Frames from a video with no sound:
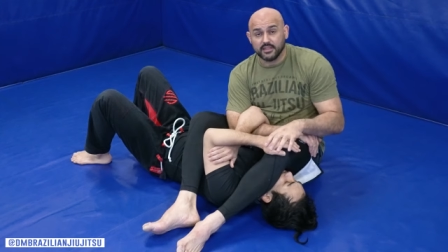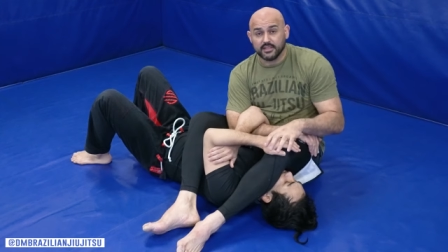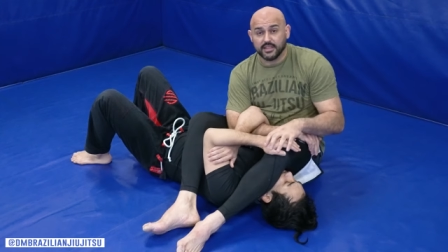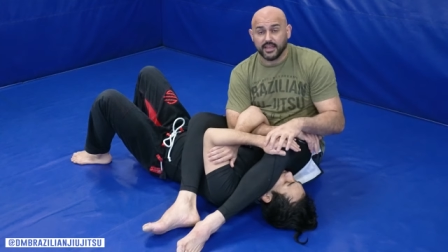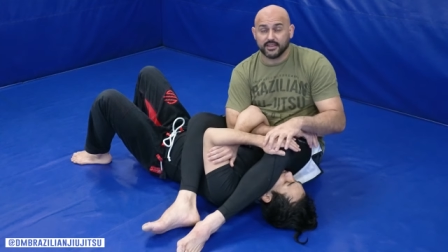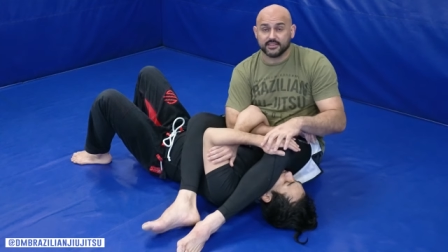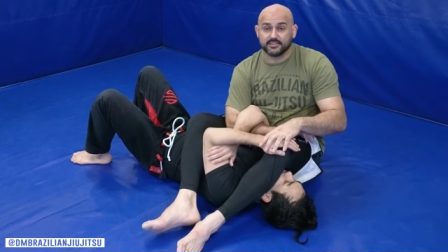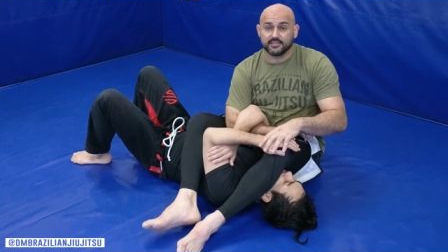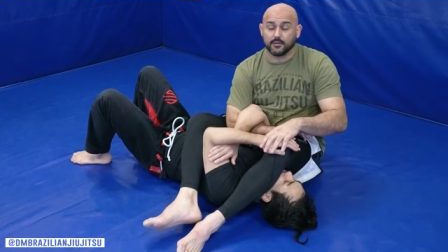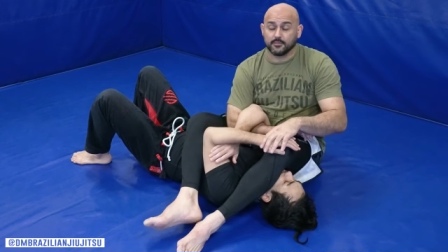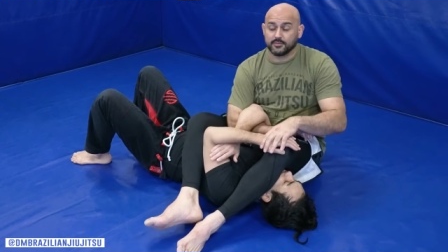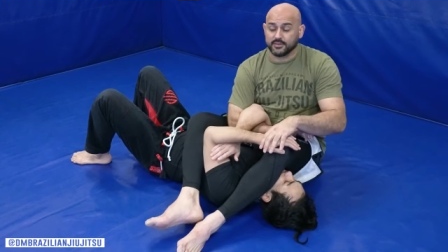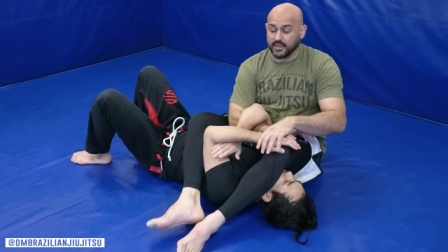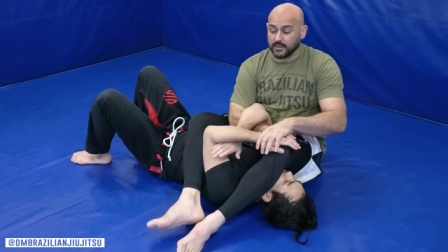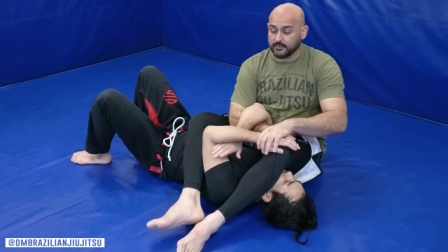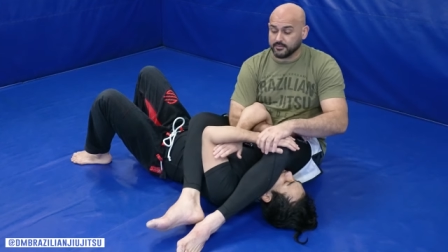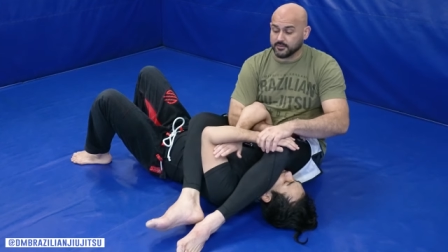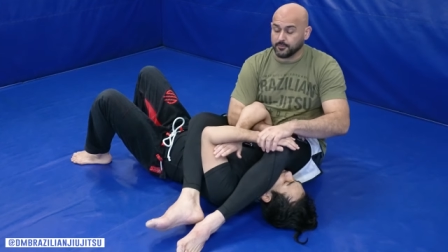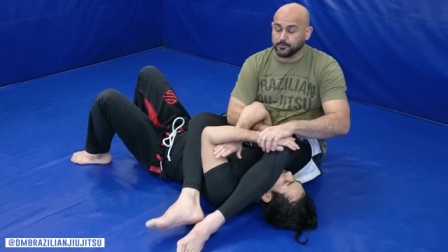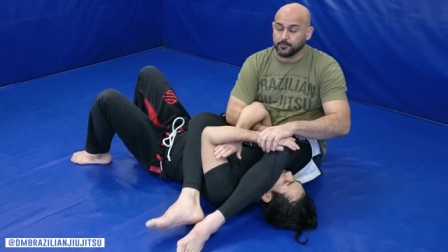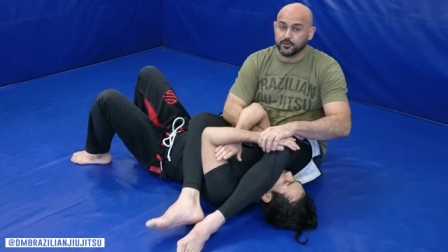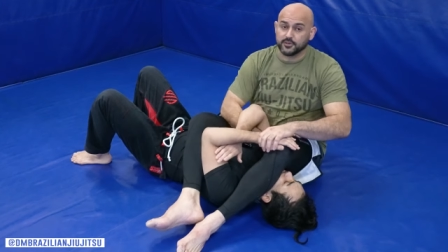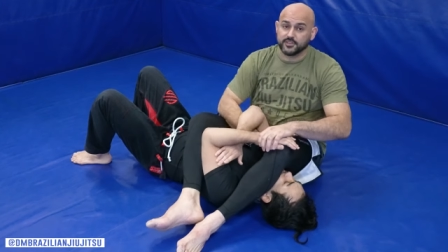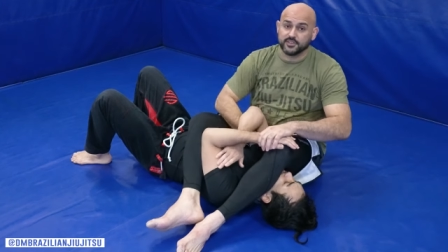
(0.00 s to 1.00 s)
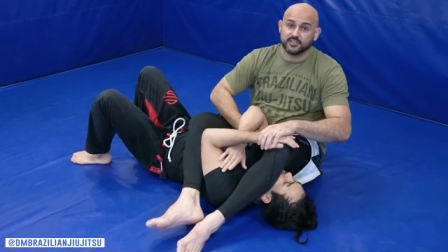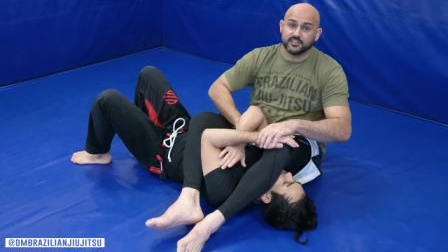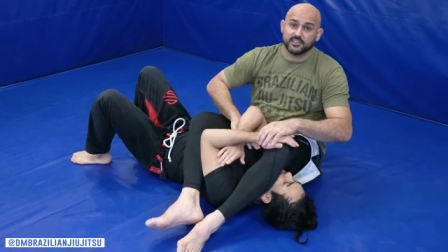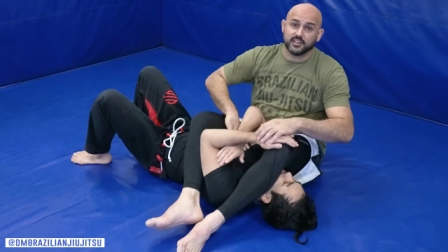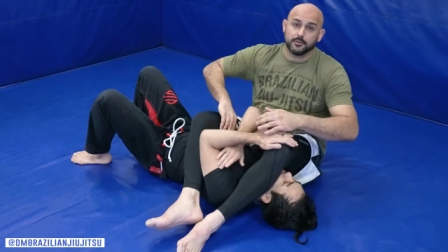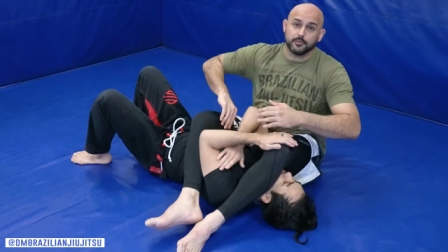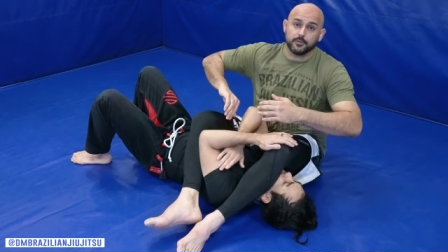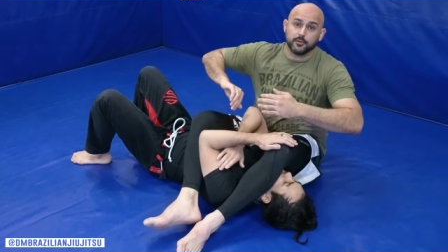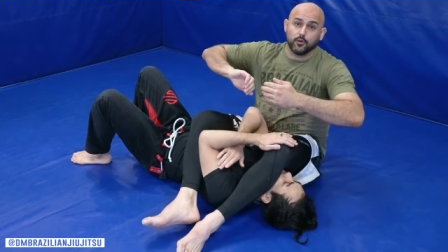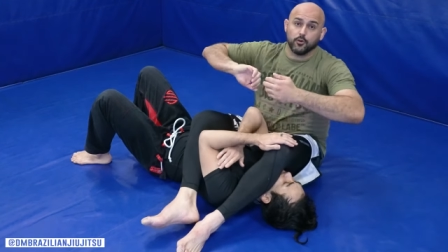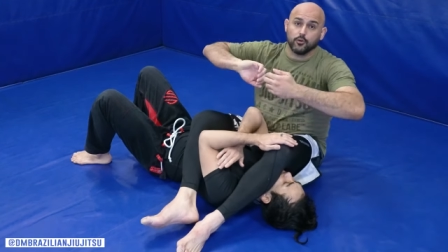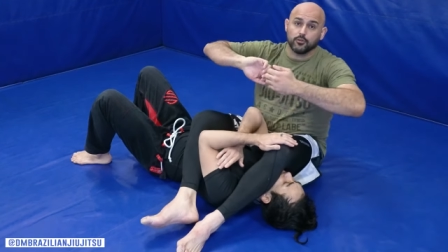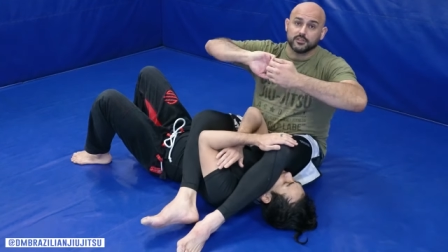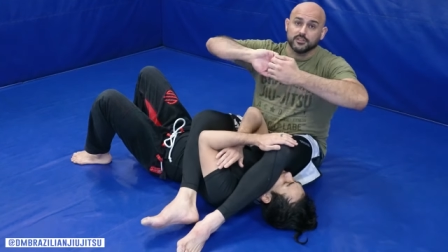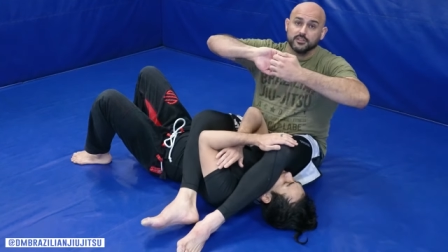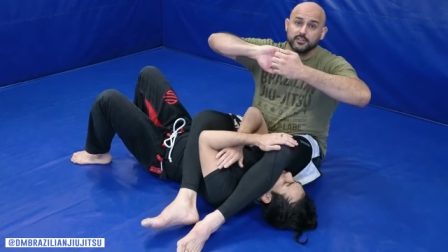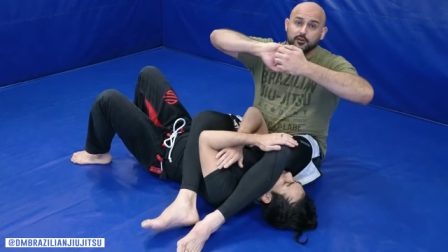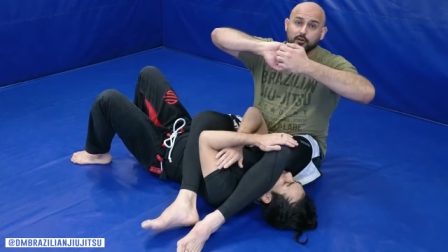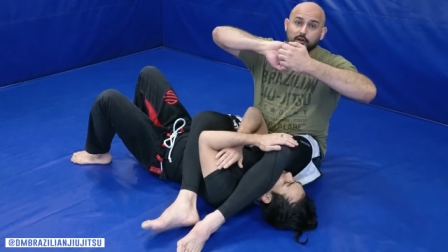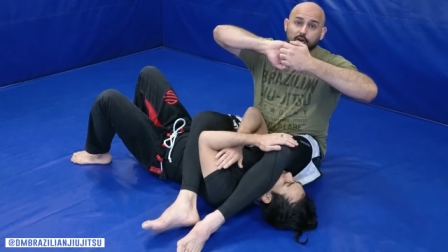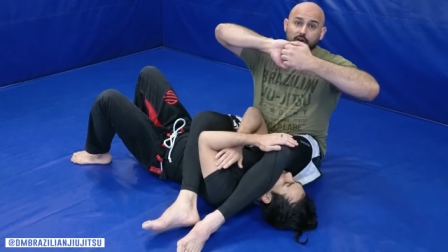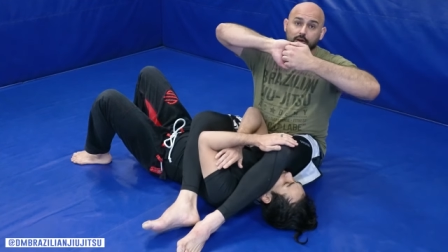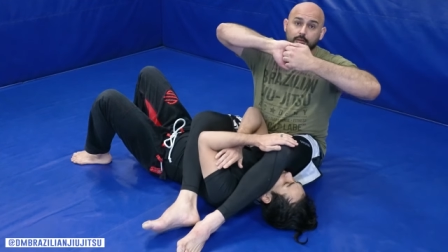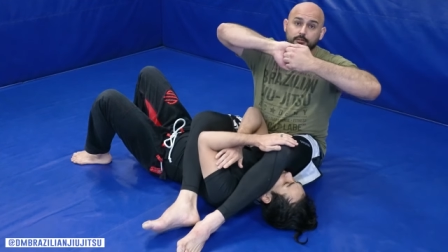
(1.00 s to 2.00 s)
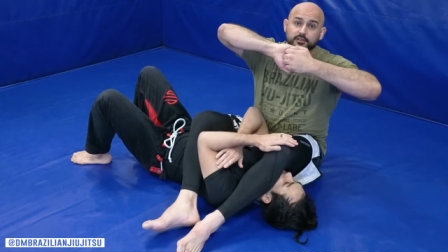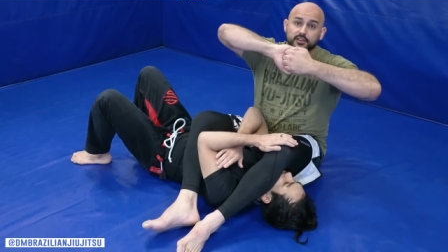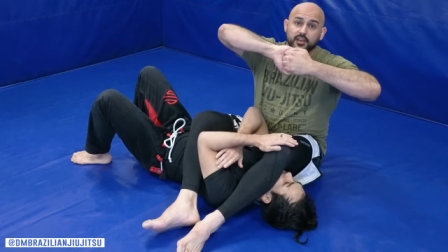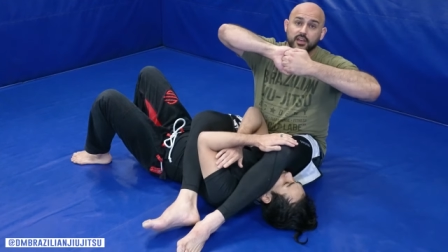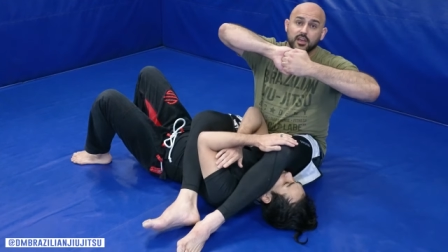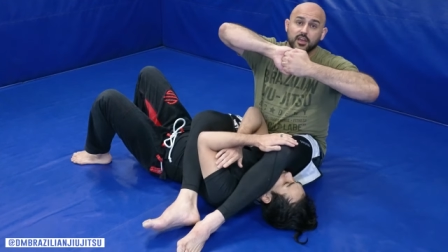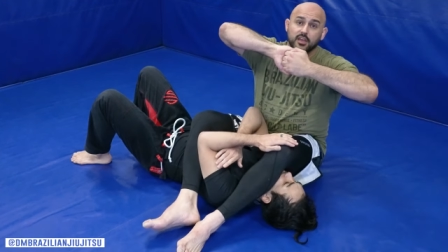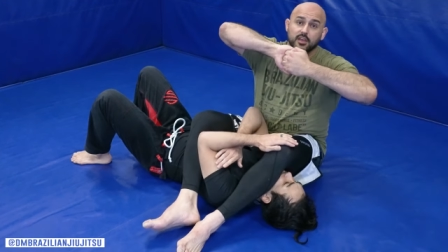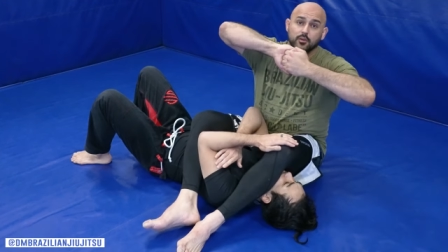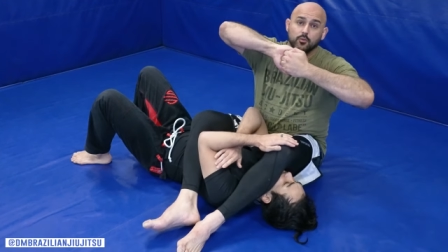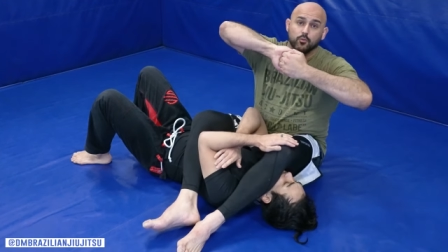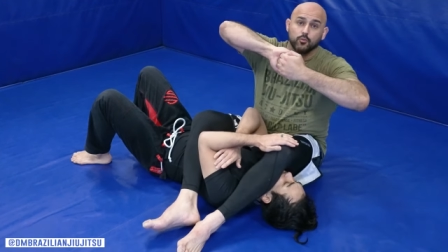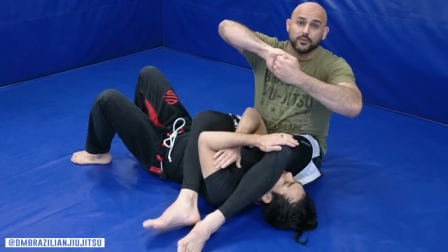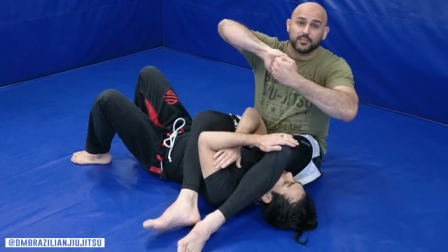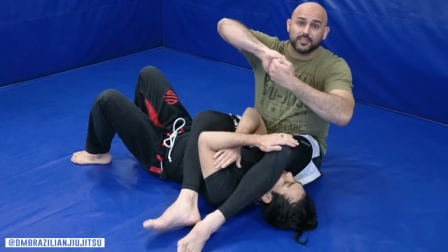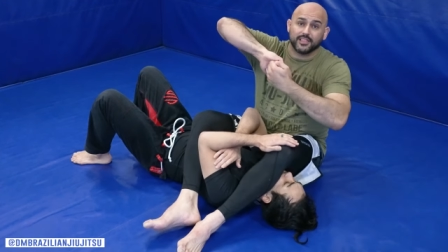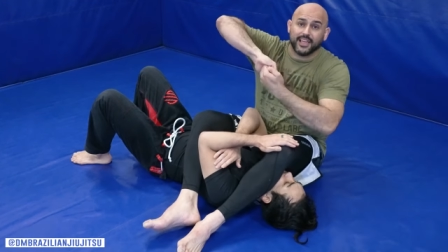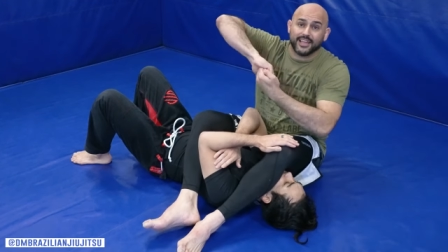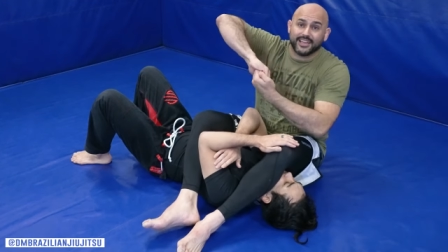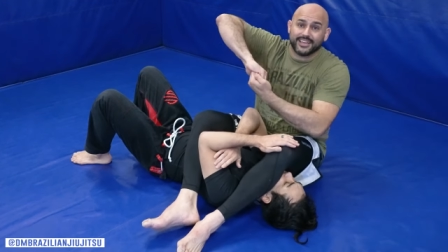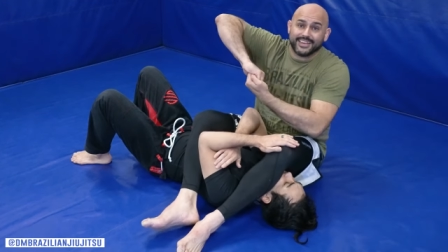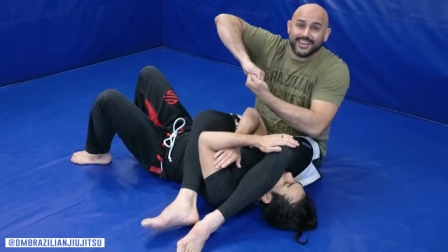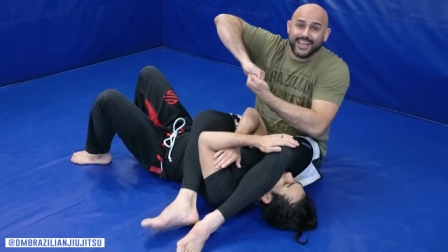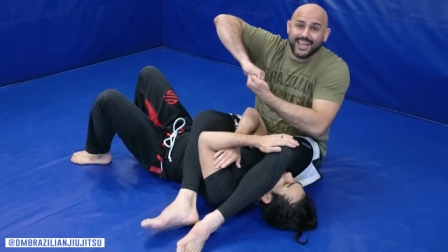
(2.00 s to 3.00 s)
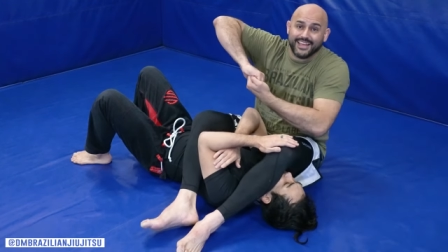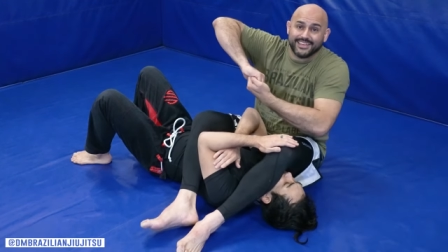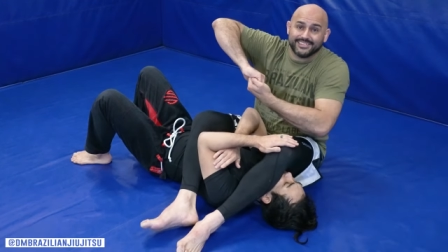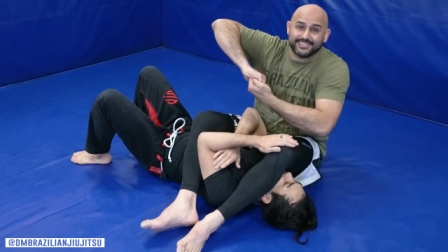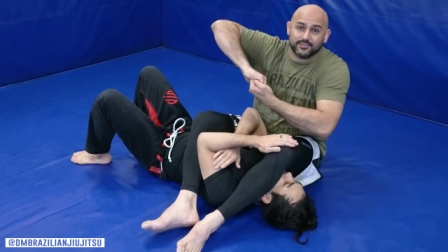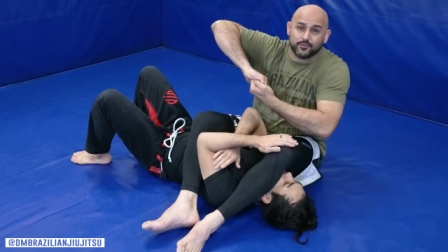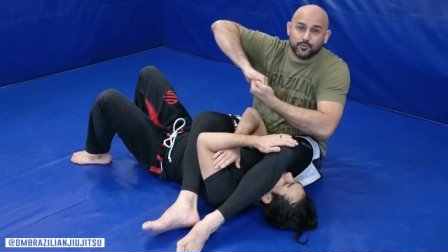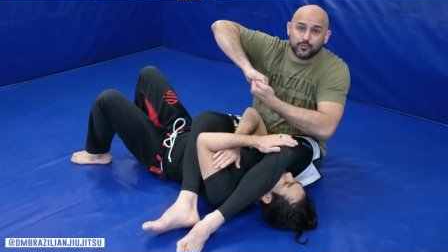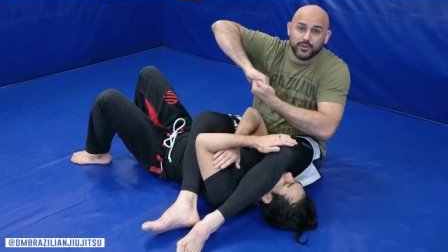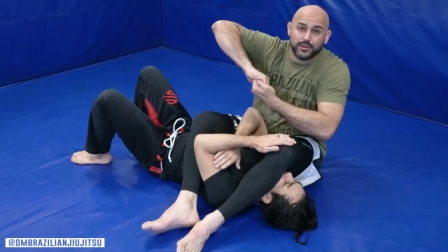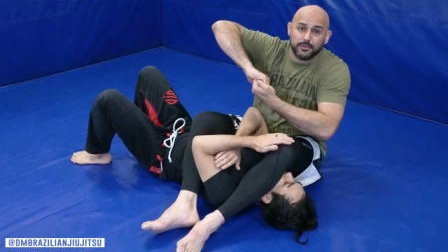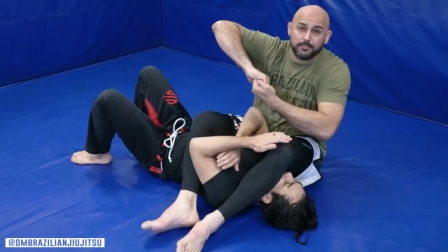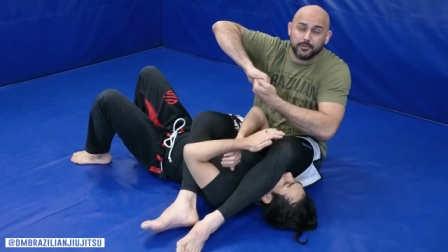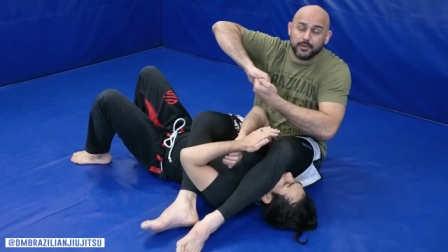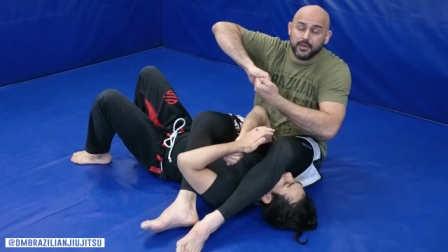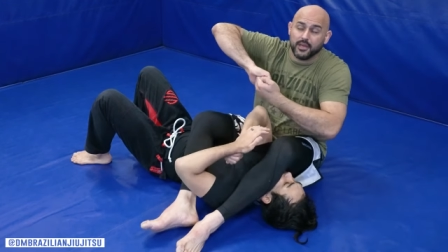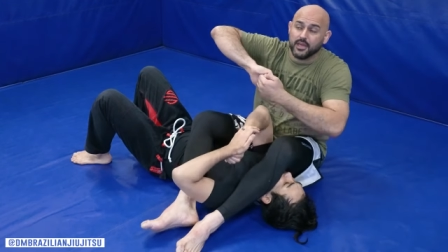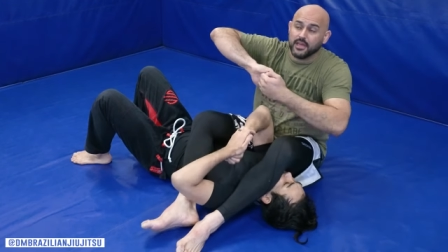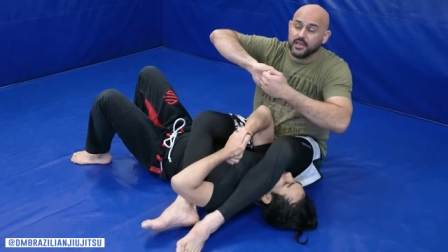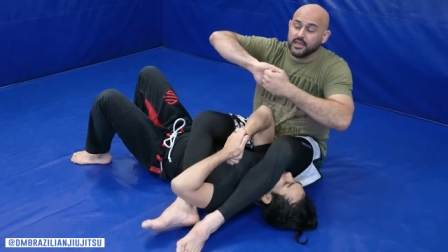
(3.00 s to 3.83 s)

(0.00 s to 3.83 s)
Like sometimes the person is gonna be holding their arms with like an S grip.